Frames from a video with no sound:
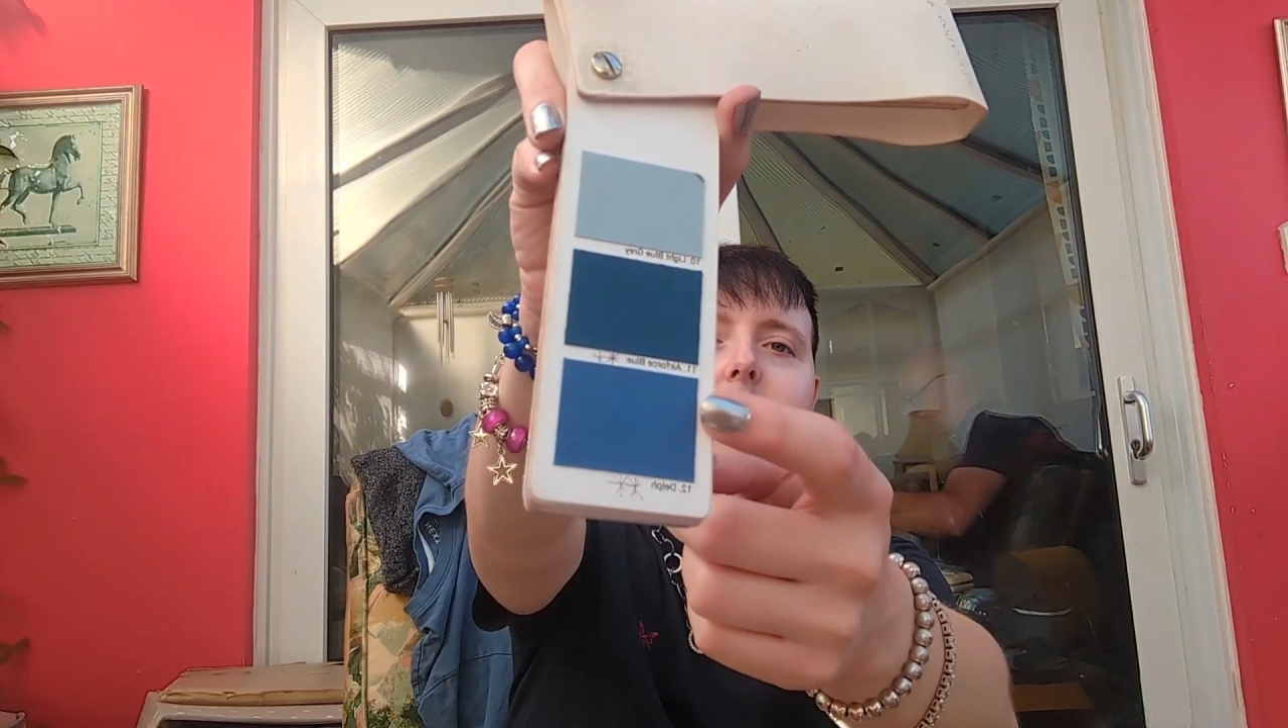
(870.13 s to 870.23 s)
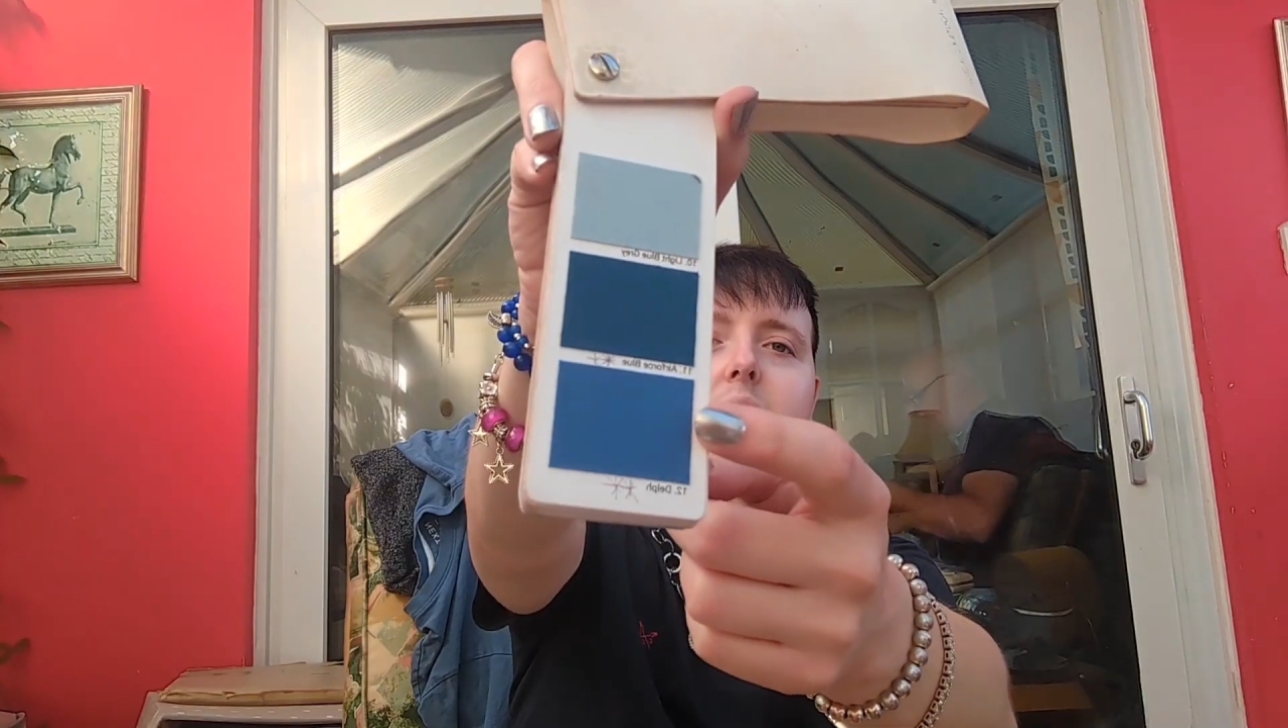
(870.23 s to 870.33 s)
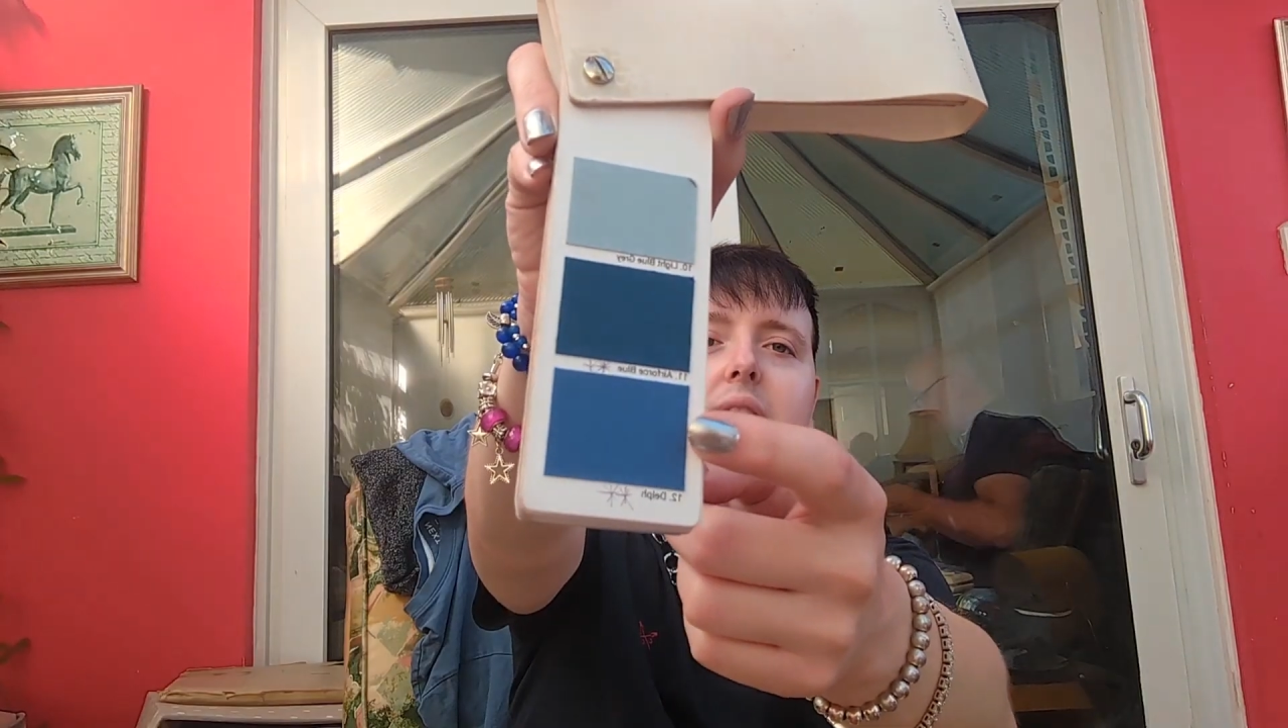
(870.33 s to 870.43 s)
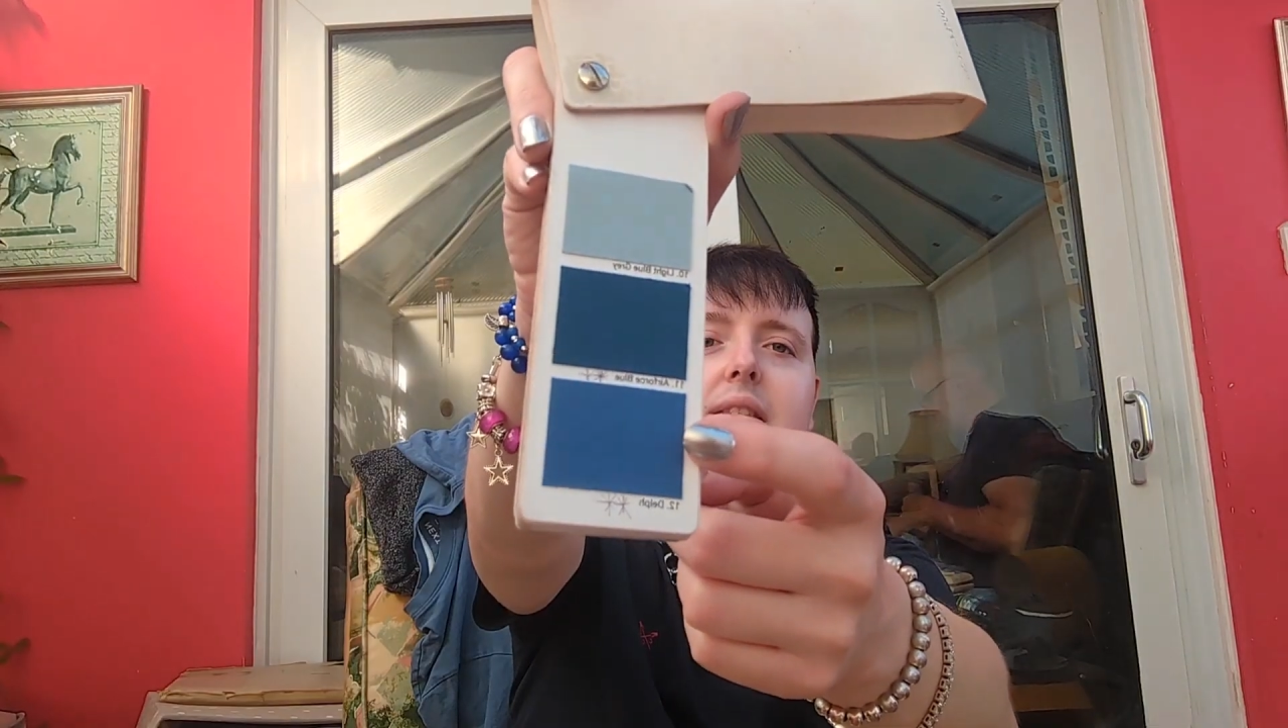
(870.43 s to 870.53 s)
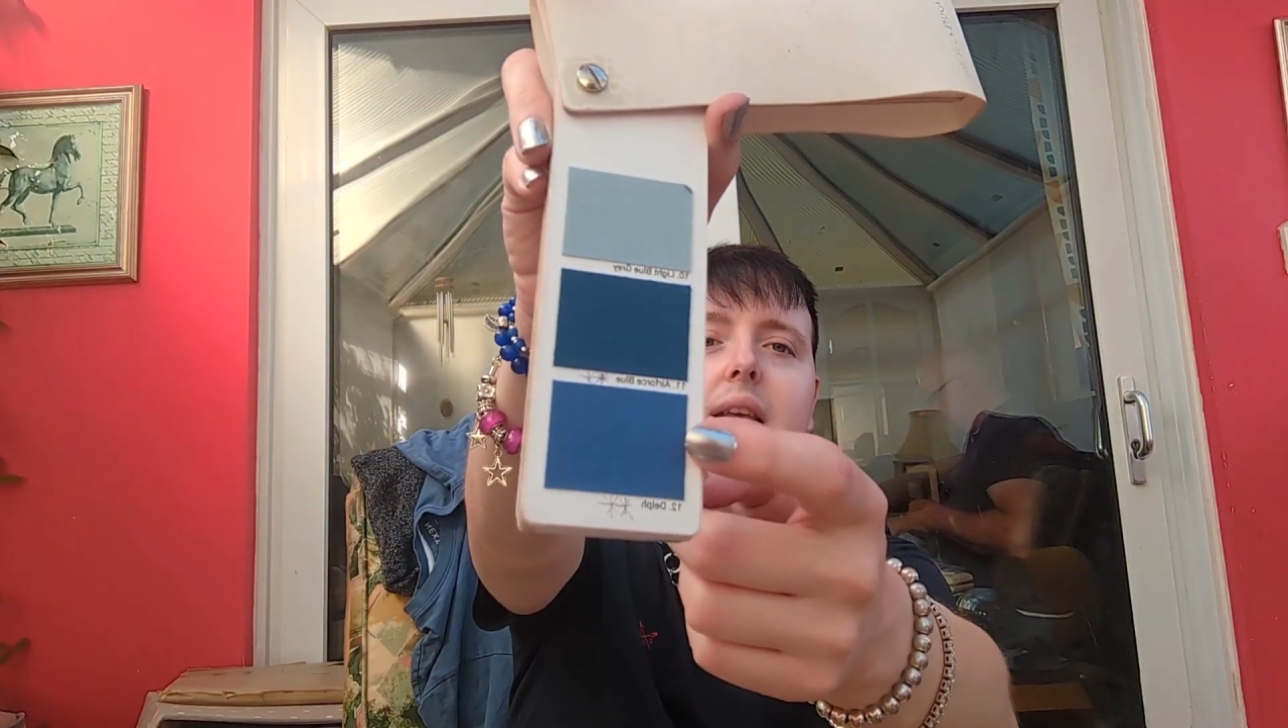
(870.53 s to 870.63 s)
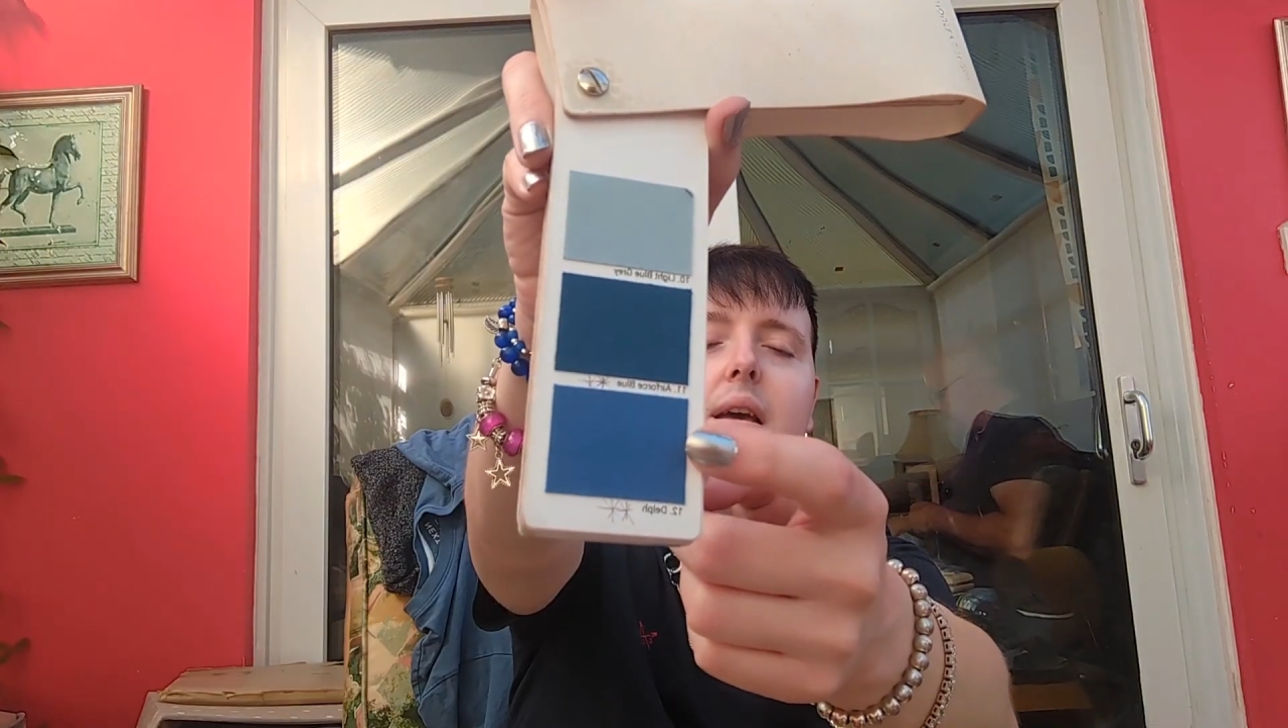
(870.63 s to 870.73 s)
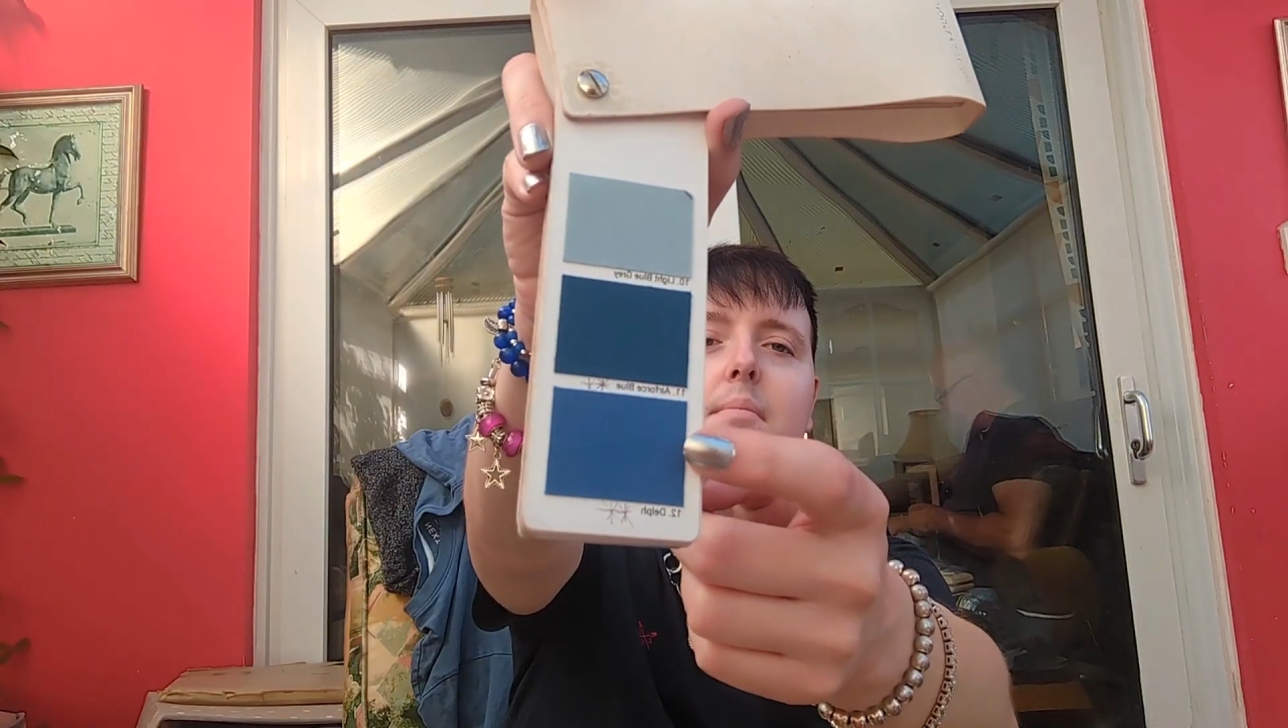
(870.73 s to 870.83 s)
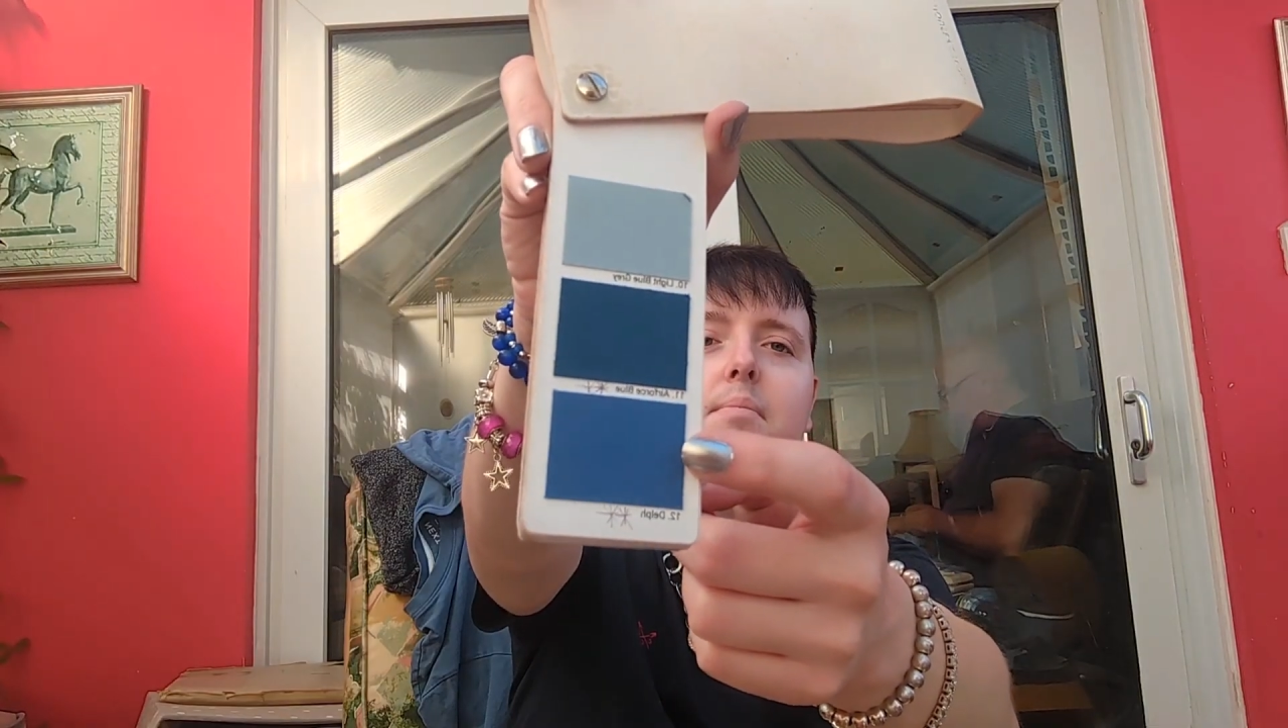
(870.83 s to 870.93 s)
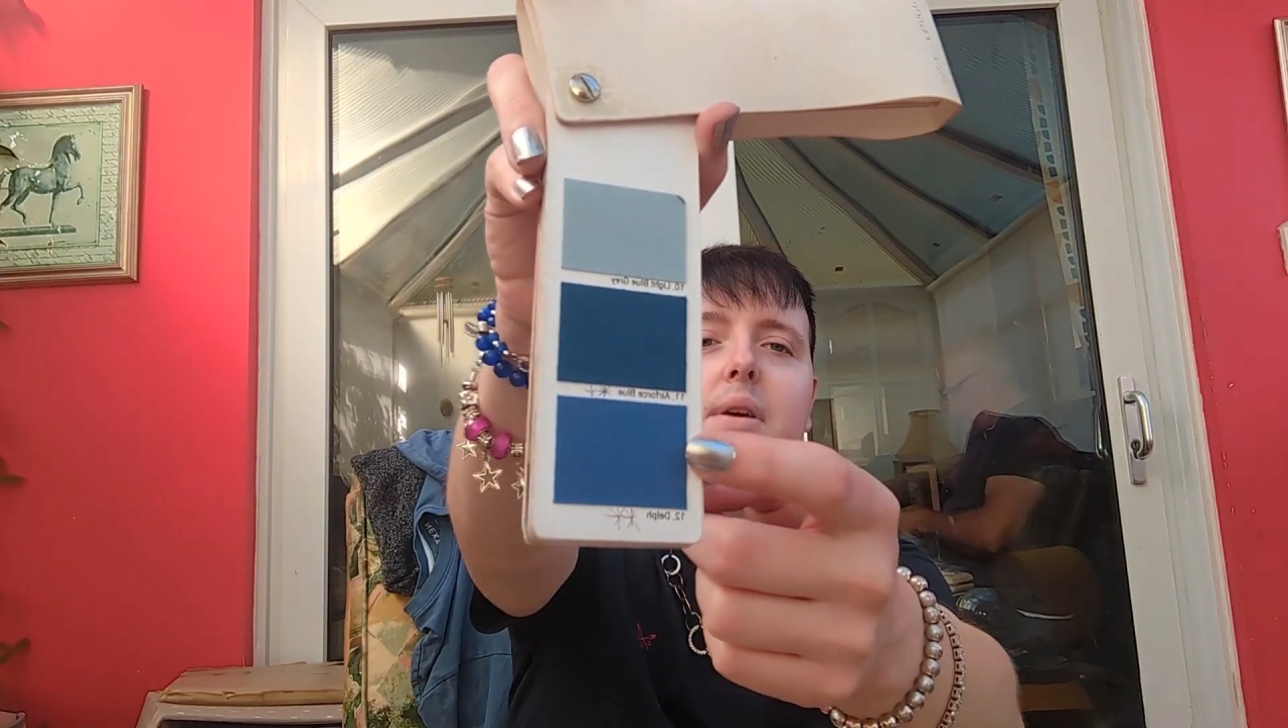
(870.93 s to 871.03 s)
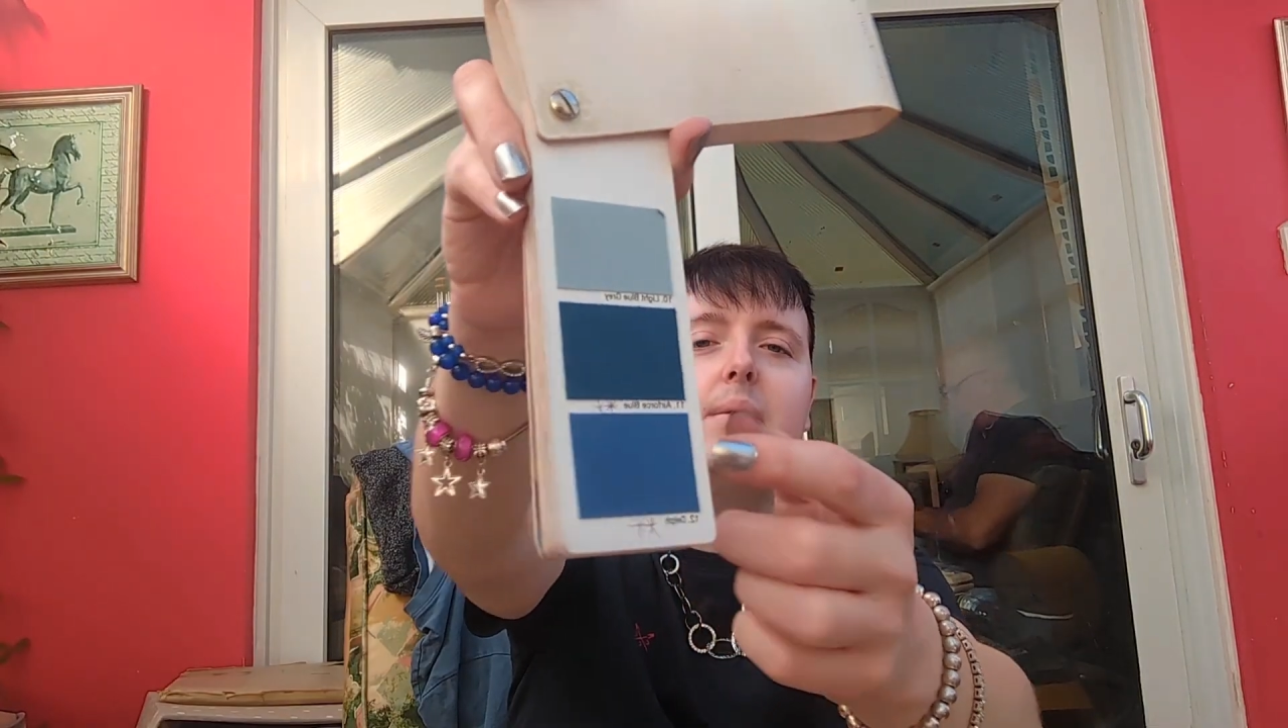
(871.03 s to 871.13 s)
but it's a
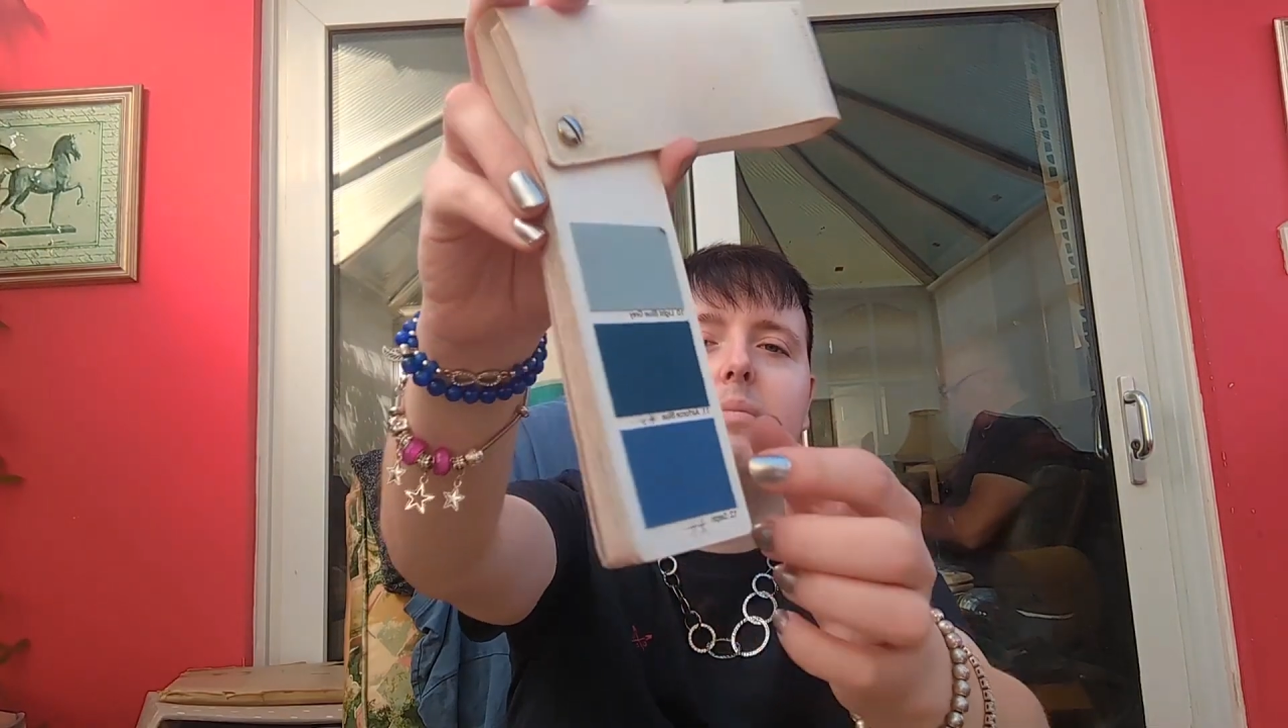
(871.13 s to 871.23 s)
bit